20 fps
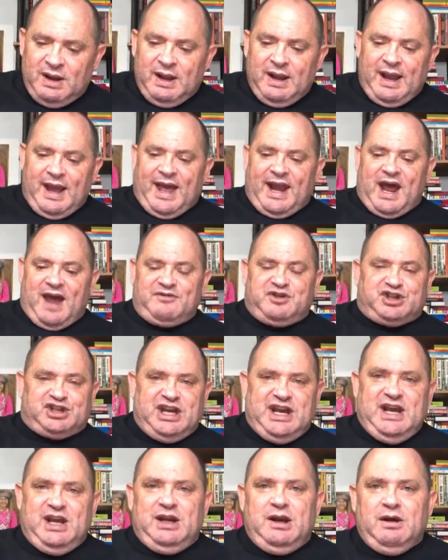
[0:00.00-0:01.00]
And I've
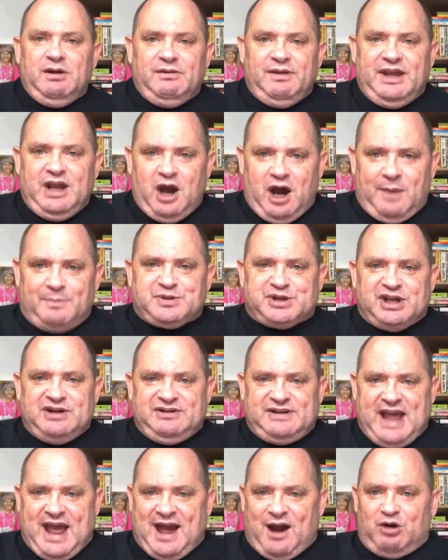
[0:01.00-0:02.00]
seen the ups
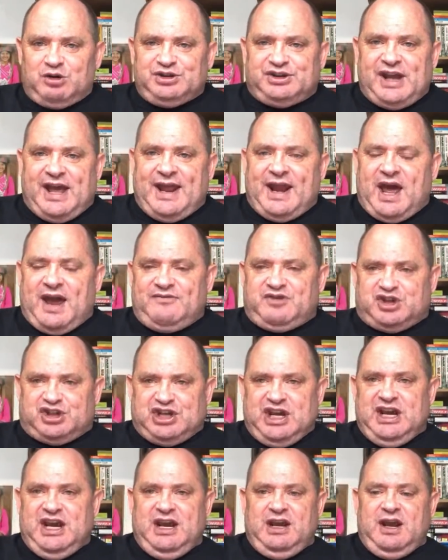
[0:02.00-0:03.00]
and downs, and I've
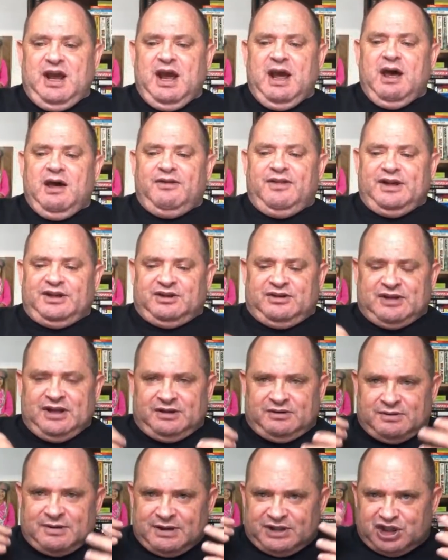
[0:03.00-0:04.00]
seen
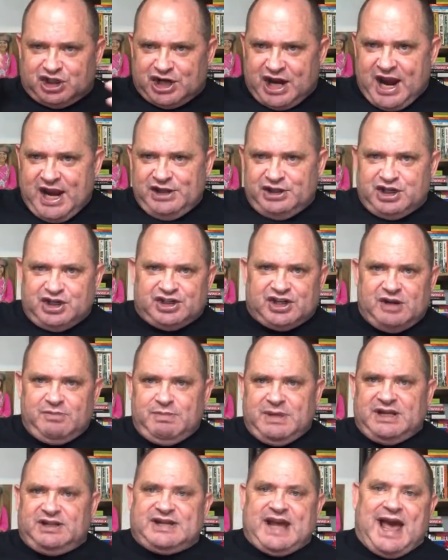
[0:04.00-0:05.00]
the changes in
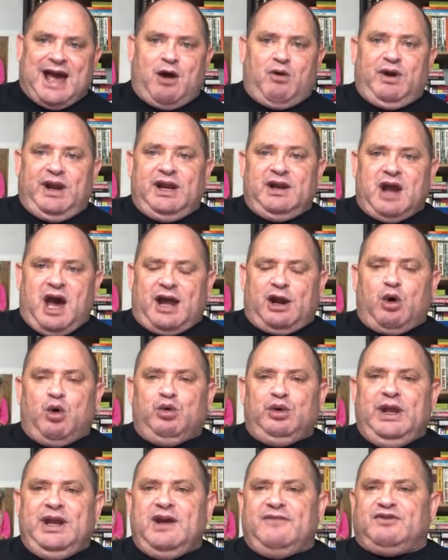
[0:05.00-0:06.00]
mentality, not
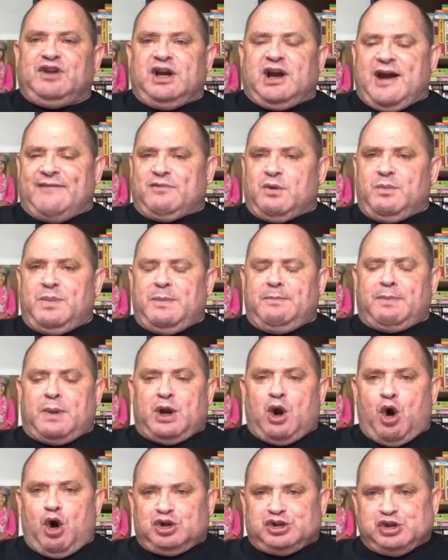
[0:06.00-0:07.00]
only of the government,
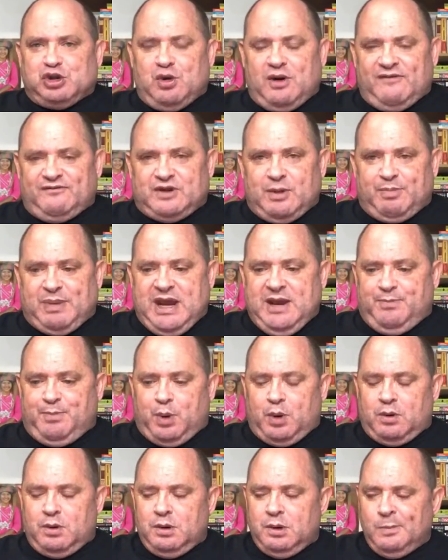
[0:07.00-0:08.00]
but also of the
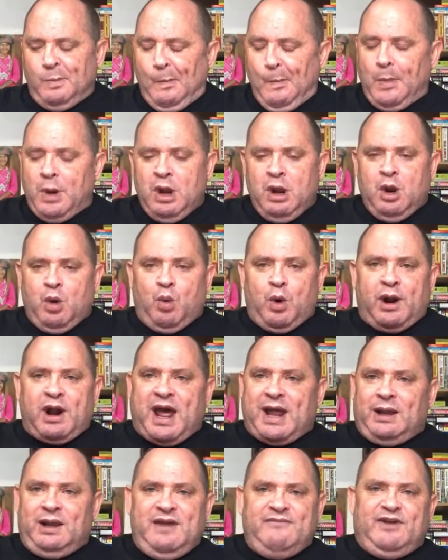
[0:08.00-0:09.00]
people. We're
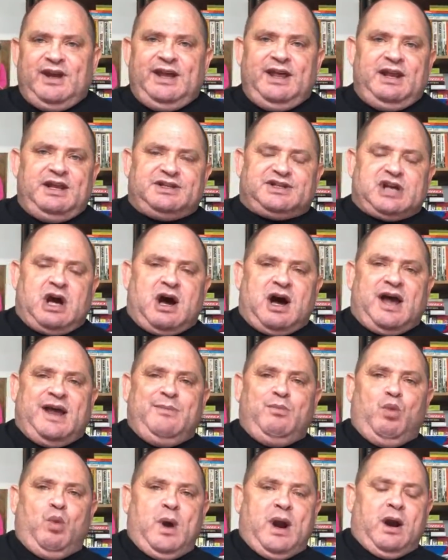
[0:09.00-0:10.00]
not living in a
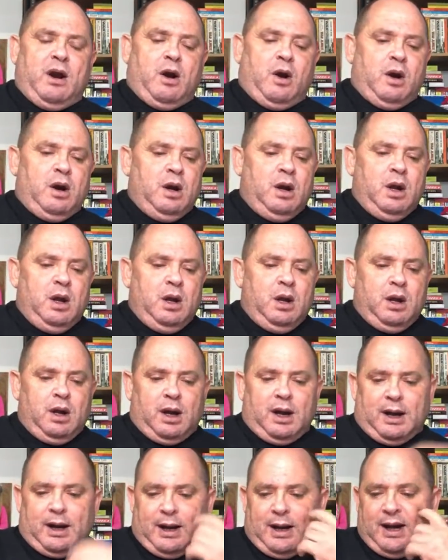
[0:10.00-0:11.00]
time where
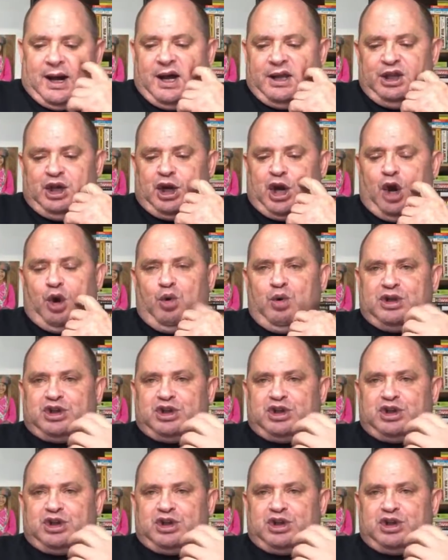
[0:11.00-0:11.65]
you go to a